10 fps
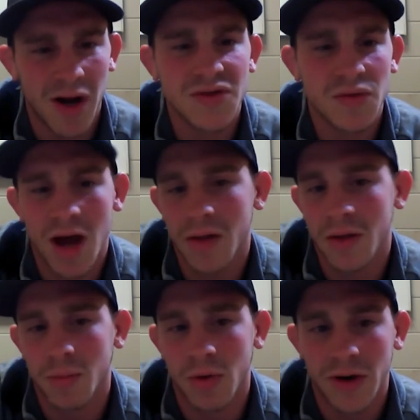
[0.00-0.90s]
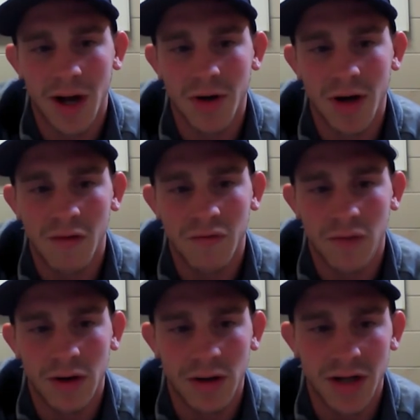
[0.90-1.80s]
But I was around the program enough
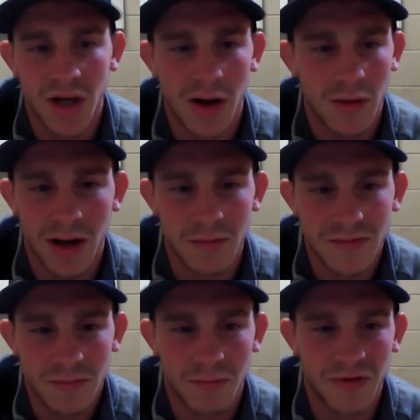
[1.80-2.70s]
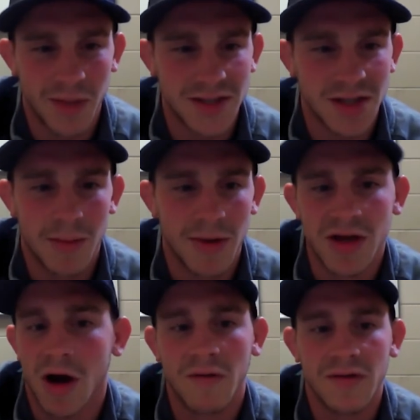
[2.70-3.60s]
where, you know, I've spent time in
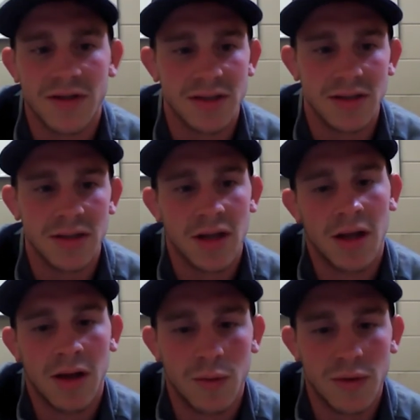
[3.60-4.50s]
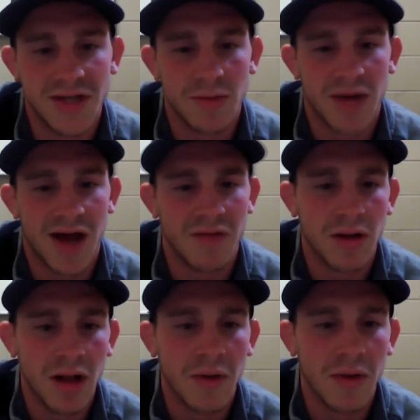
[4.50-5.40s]
the office and was able to have
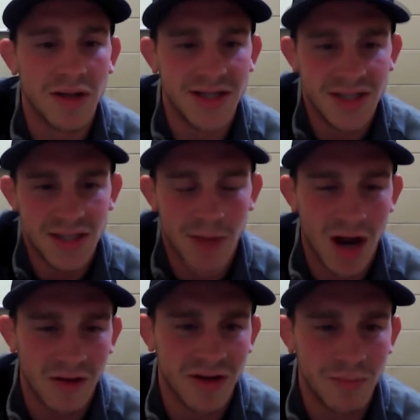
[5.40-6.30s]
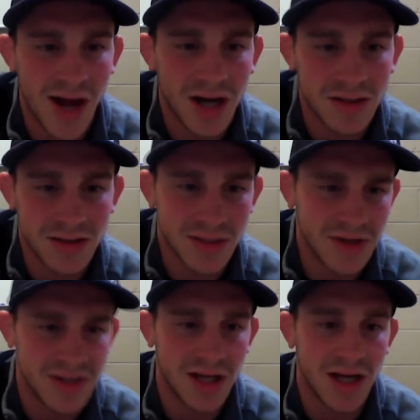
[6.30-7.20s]
a decent amount of impact on some
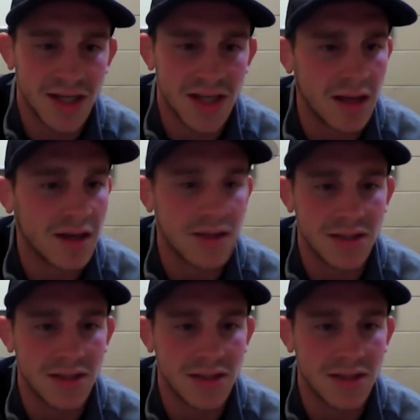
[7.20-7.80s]
of these guys, I think.